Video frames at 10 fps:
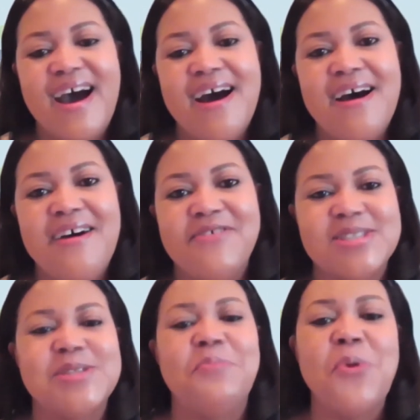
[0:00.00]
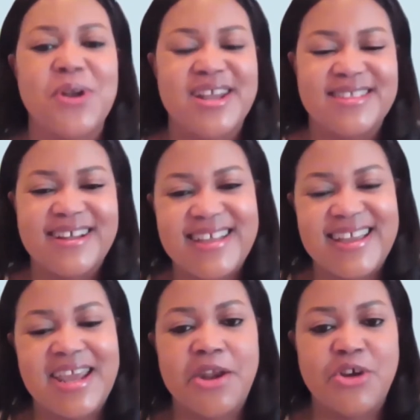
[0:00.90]
of supporting the
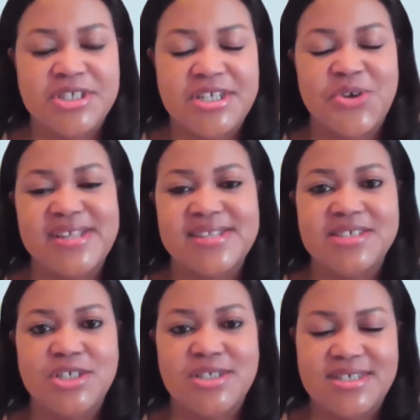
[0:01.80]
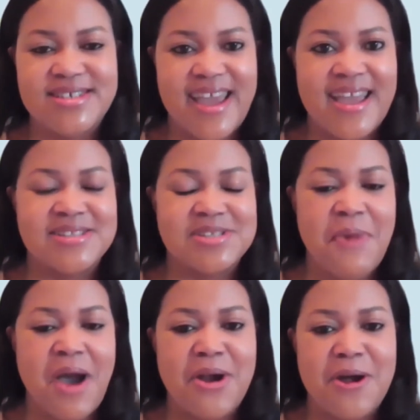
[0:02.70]
clean energy transition today and
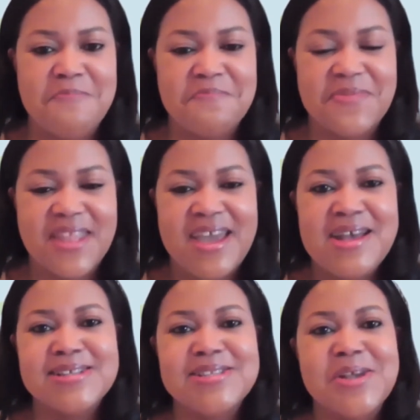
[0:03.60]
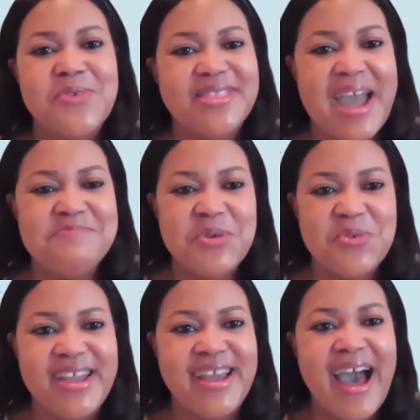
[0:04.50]
tomorrow. So with that,
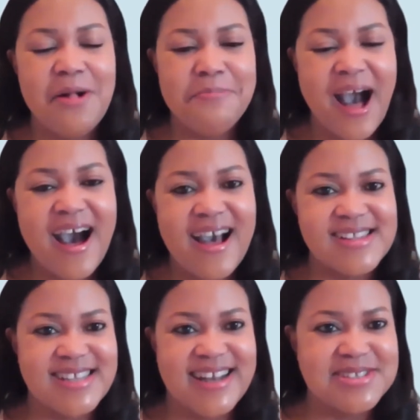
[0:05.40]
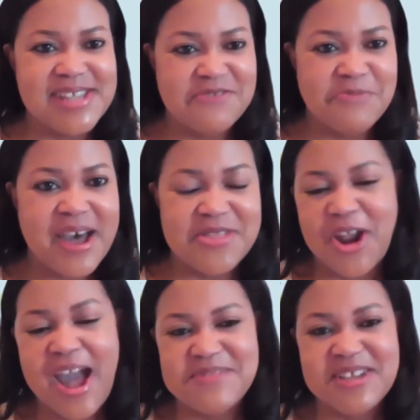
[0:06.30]
Maria, I'll pause and I'll save my other
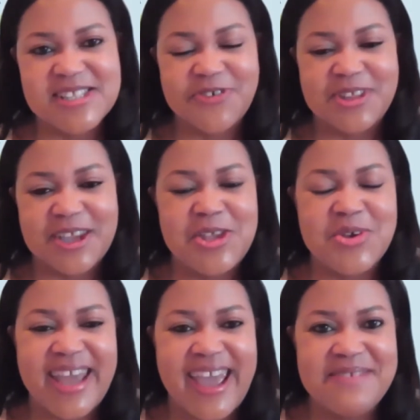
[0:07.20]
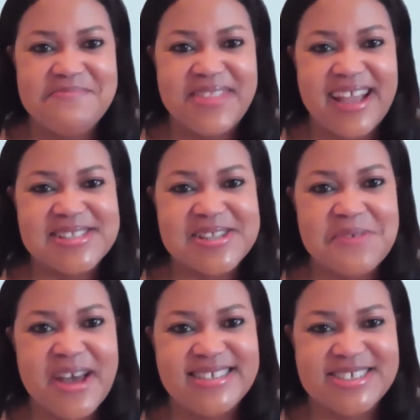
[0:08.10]
comments for the Q&A. Thanks so
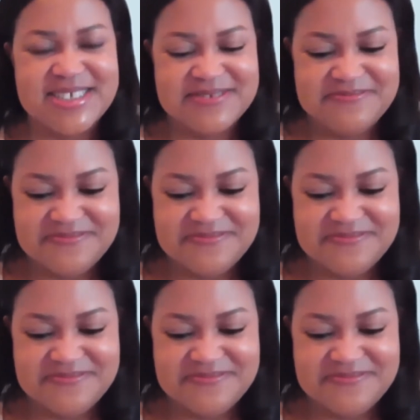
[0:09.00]
much.